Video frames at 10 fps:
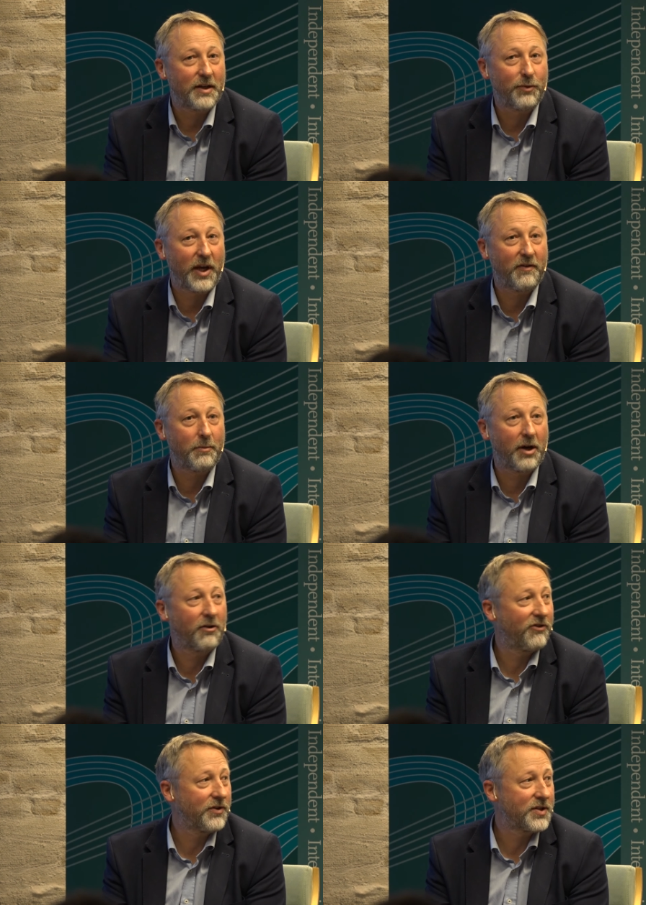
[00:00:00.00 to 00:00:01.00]
and we have a
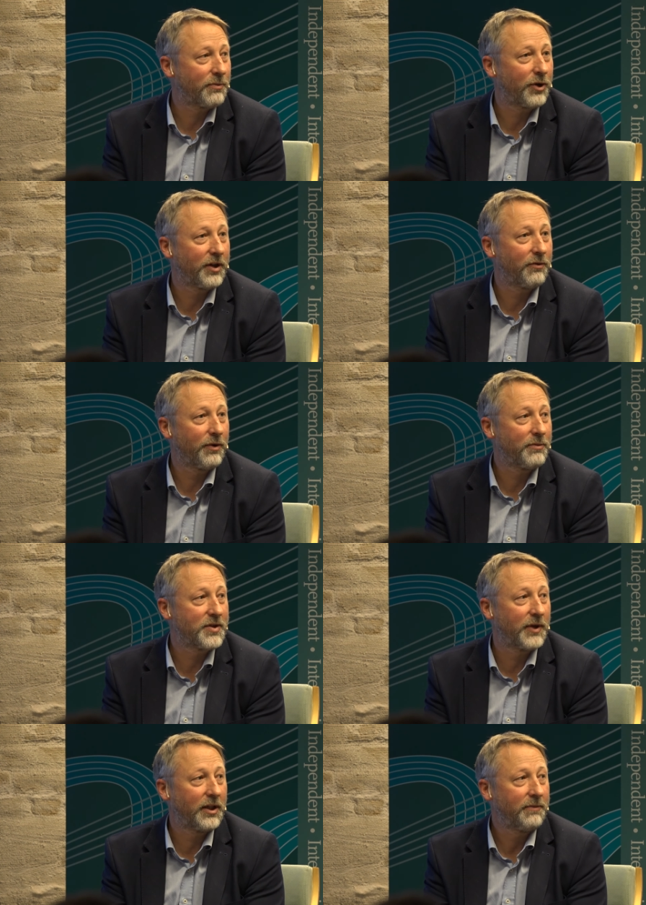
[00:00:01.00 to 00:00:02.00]
microphone somewhere in the room
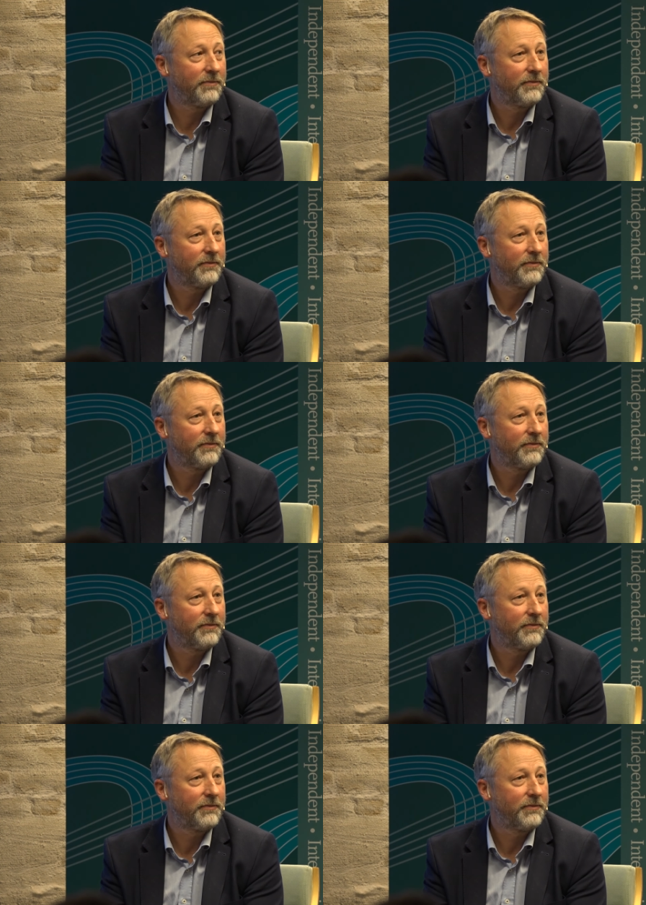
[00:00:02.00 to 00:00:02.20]
as well.